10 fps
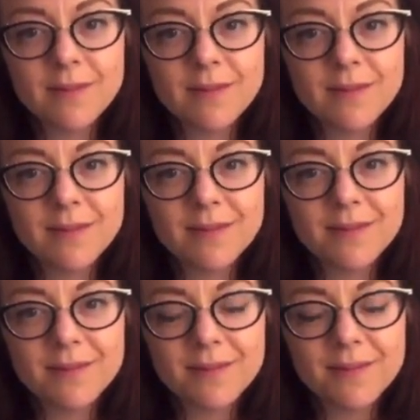
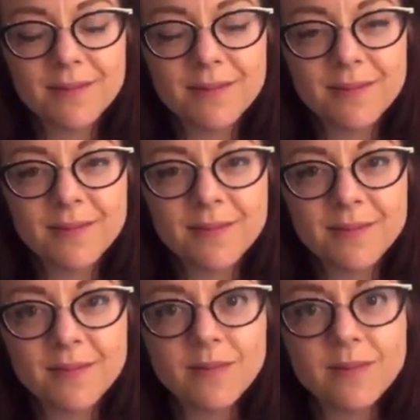
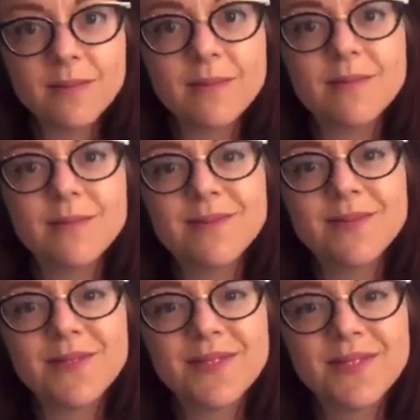
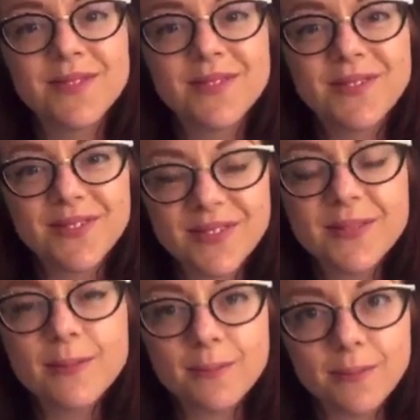
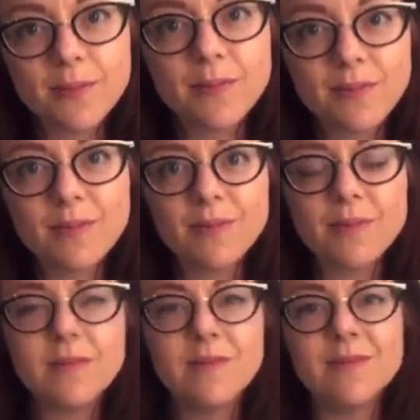
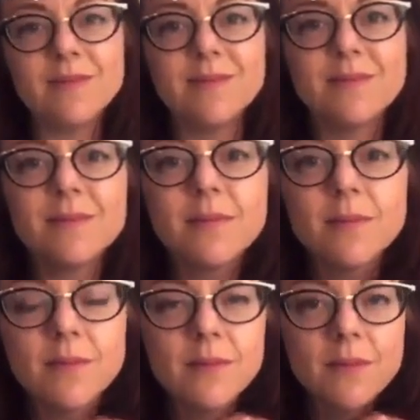
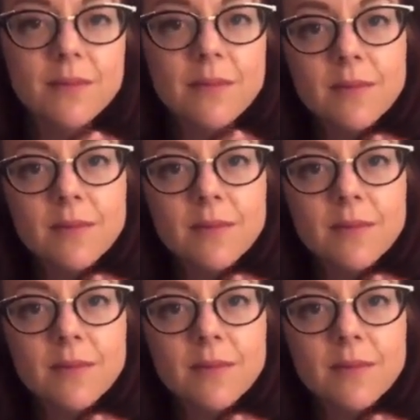The person shown says nothing.